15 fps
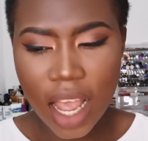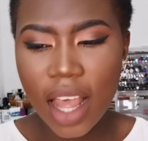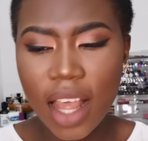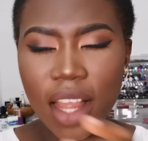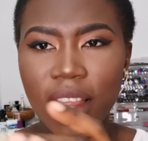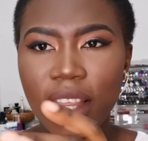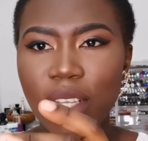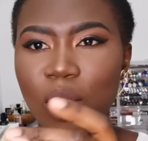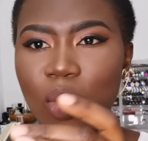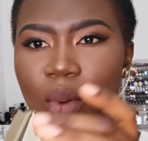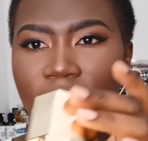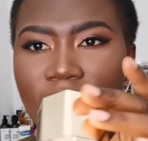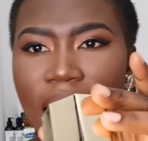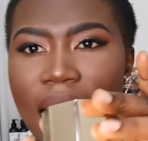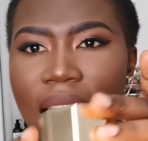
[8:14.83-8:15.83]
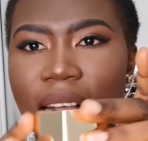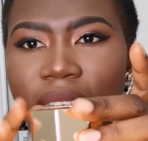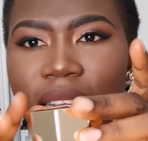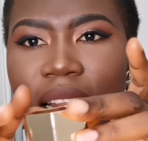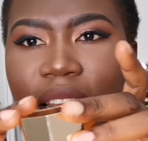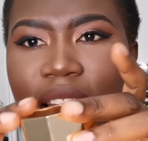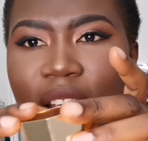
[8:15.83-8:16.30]
and this one
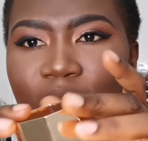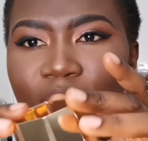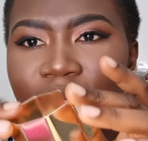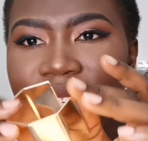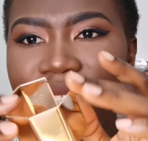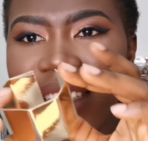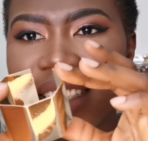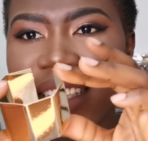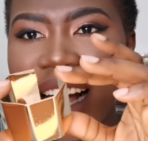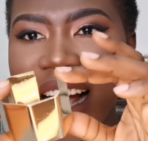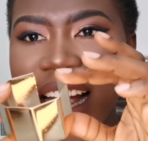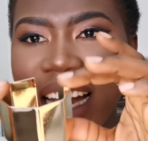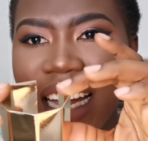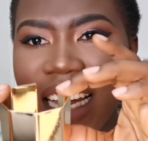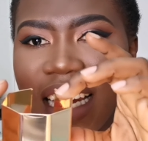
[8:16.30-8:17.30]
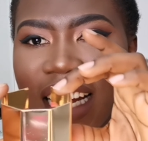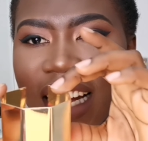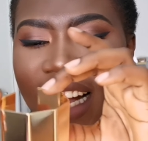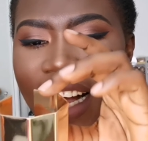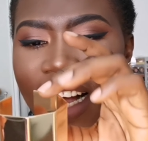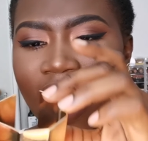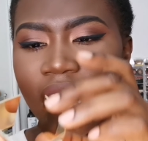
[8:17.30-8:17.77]
has a little design
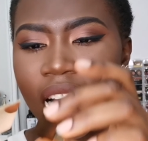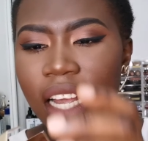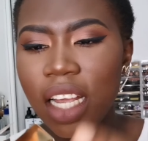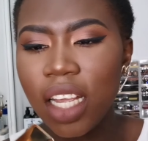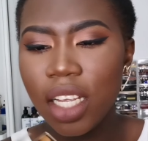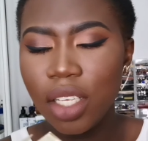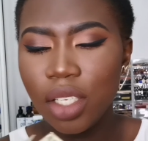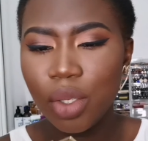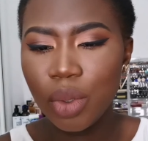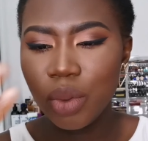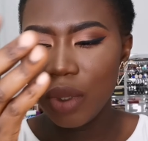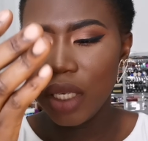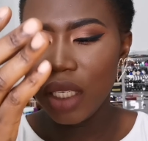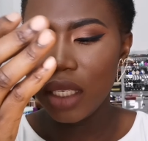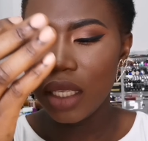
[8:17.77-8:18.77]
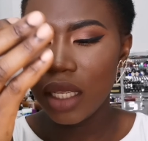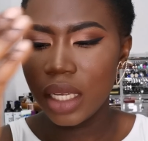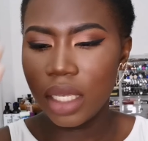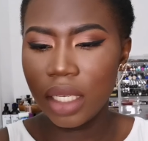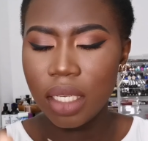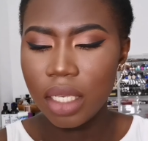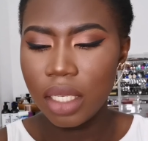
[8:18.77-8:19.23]
into it.
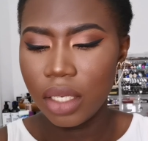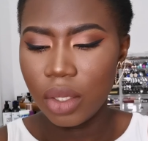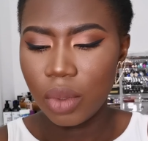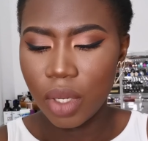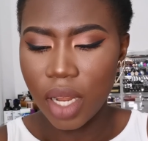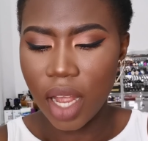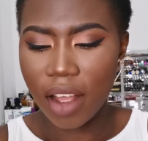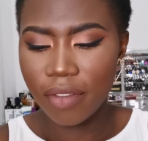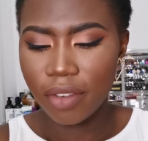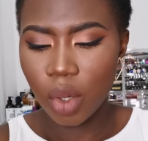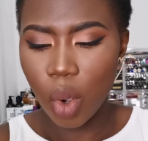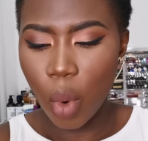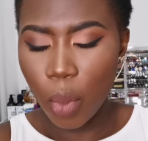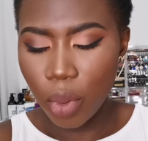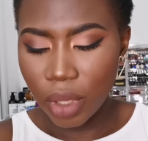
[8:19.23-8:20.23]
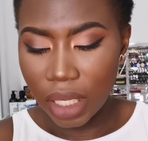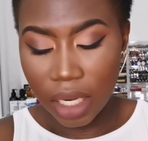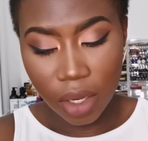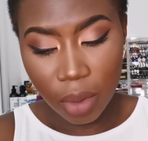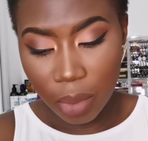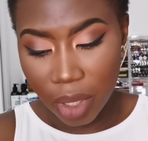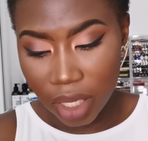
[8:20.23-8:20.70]
Like this one I have to open a
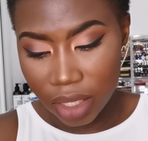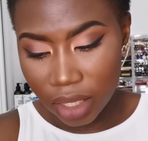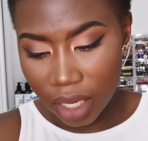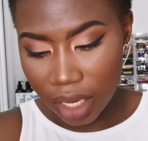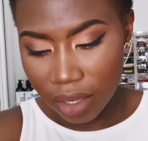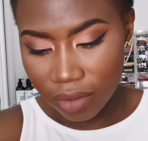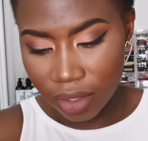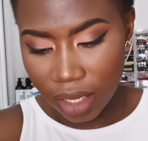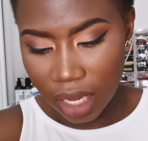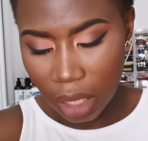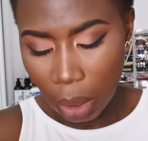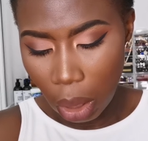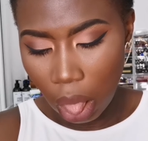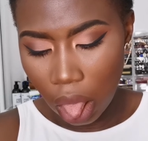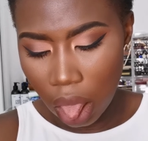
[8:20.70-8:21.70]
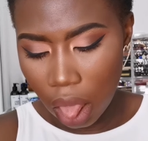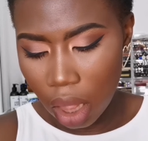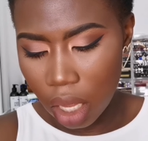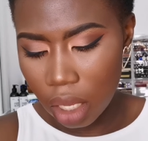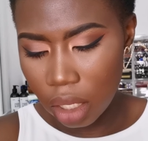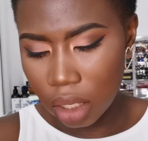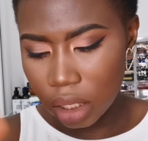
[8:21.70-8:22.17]
little bit. I have to like,
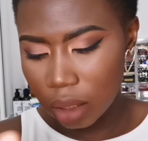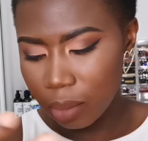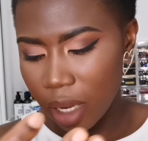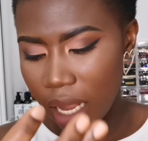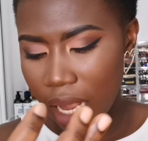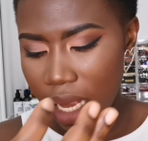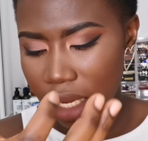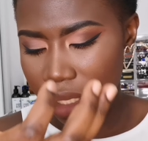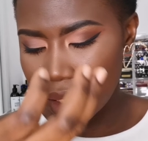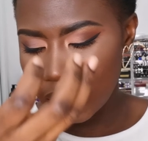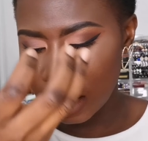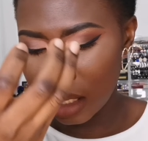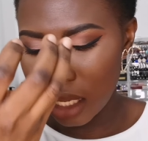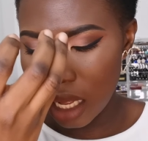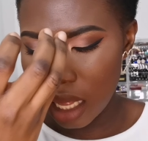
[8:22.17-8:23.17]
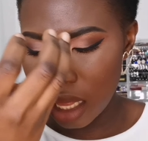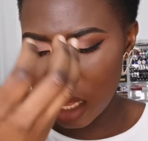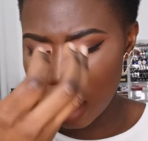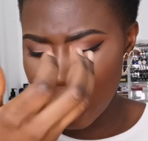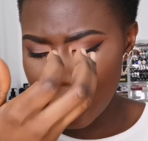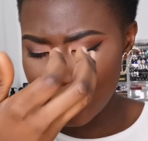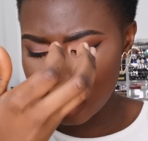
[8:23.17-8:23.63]
because my hand is not
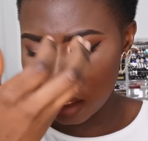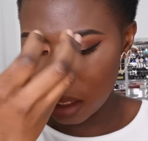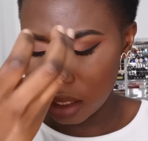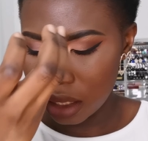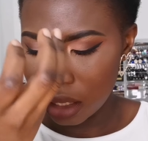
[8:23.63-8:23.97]
that.